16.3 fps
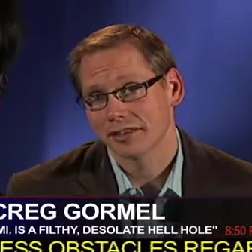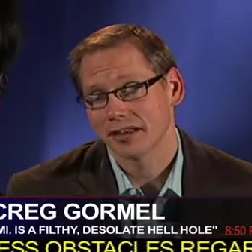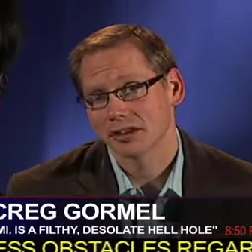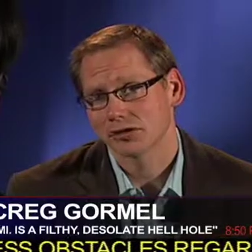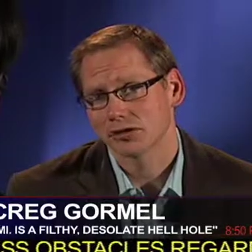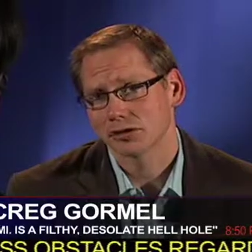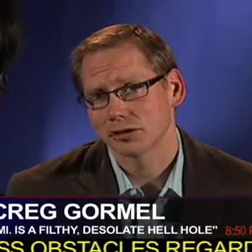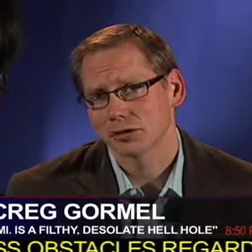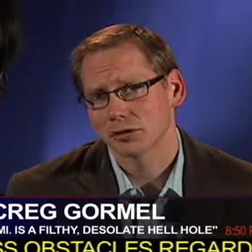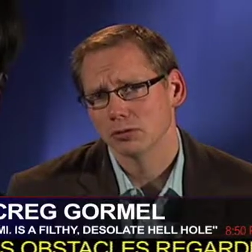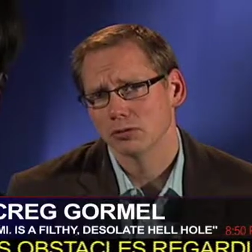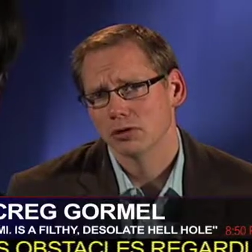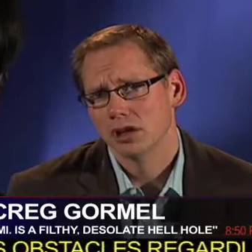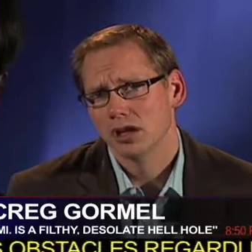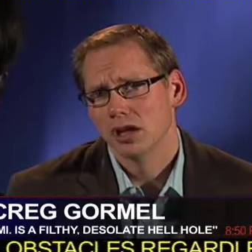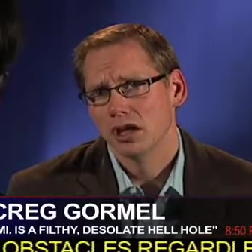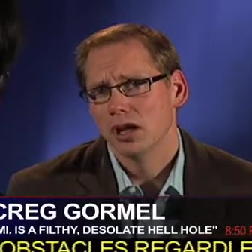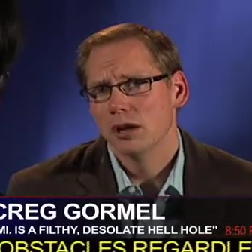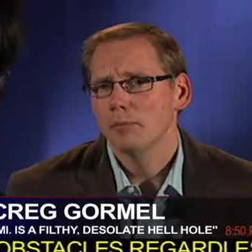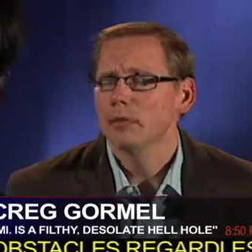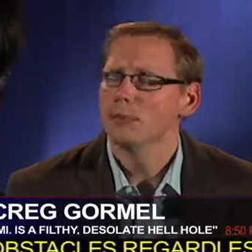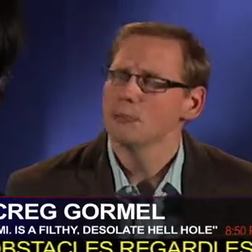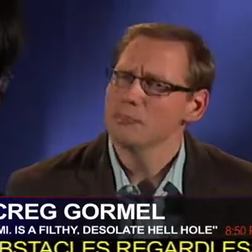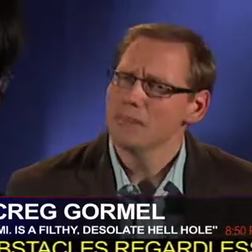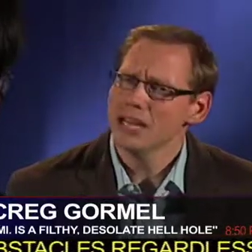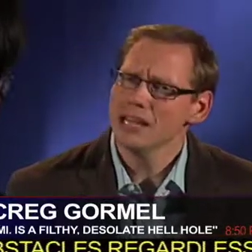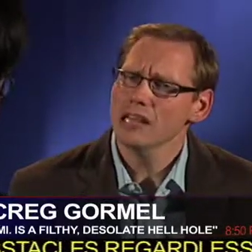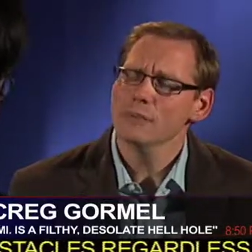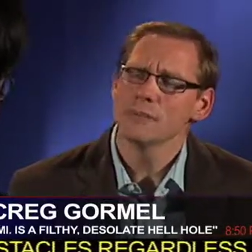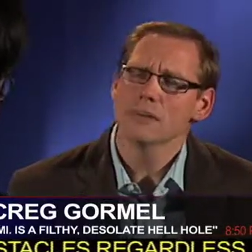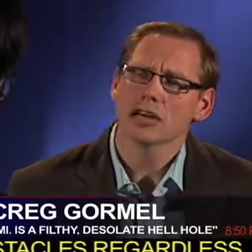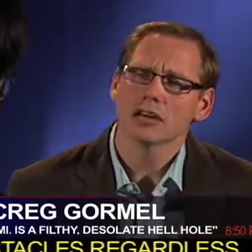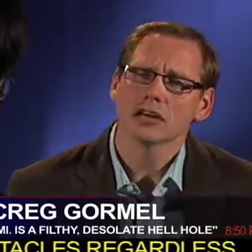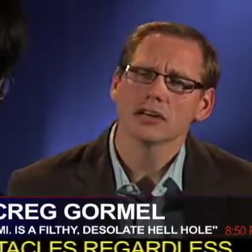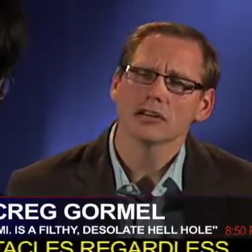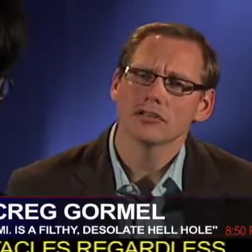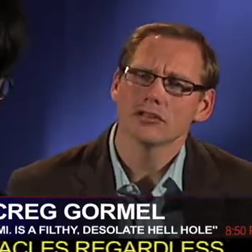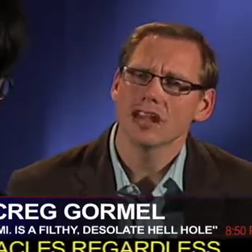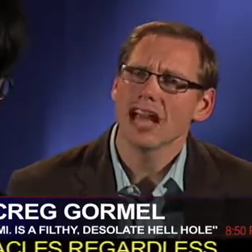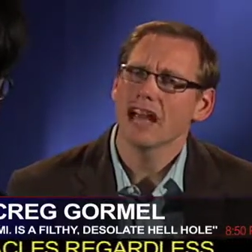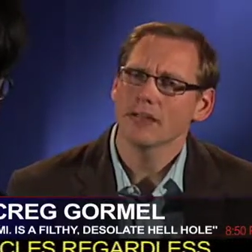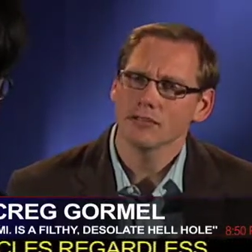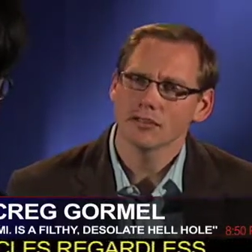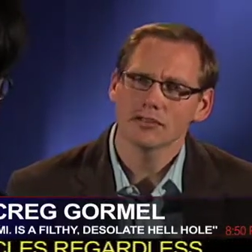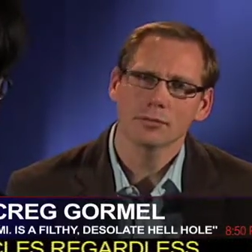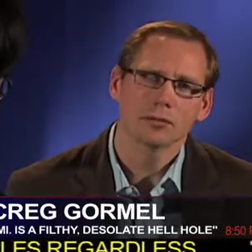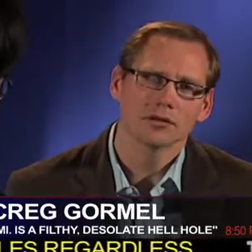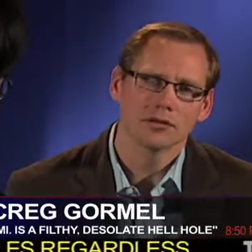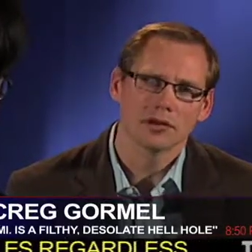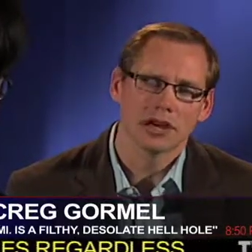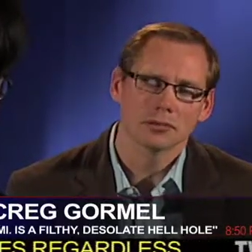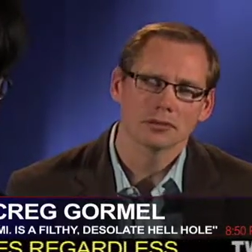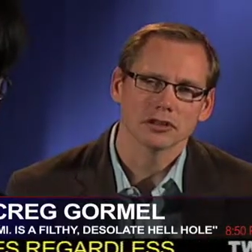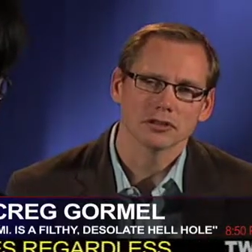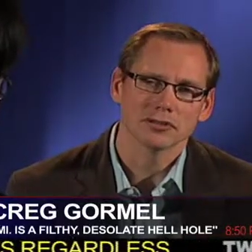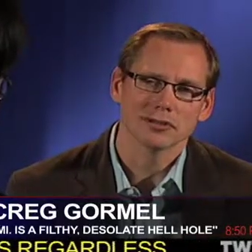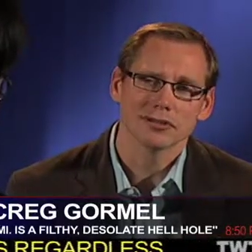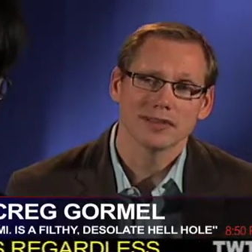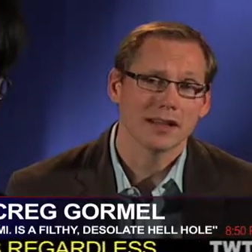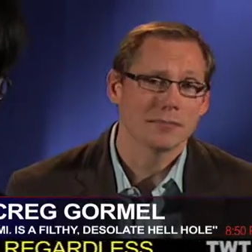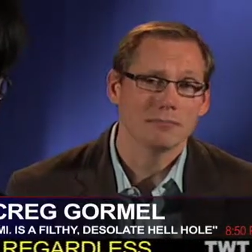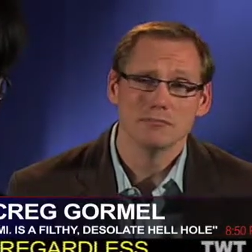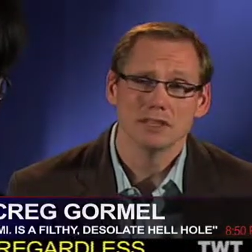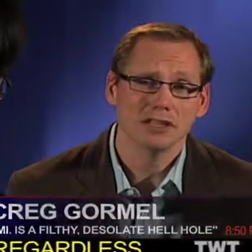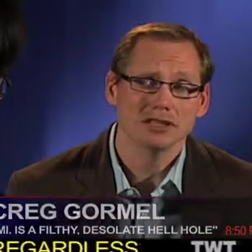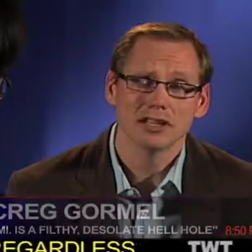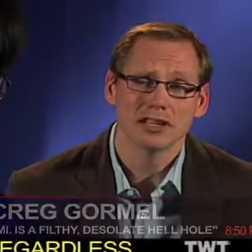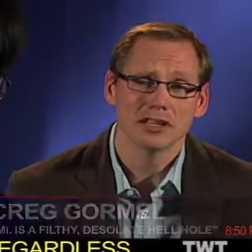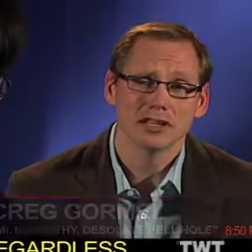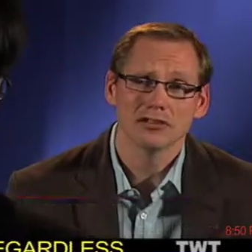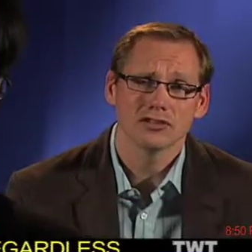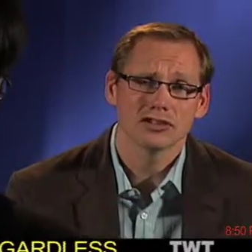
that's true, but many Americans have this perception that Michigan is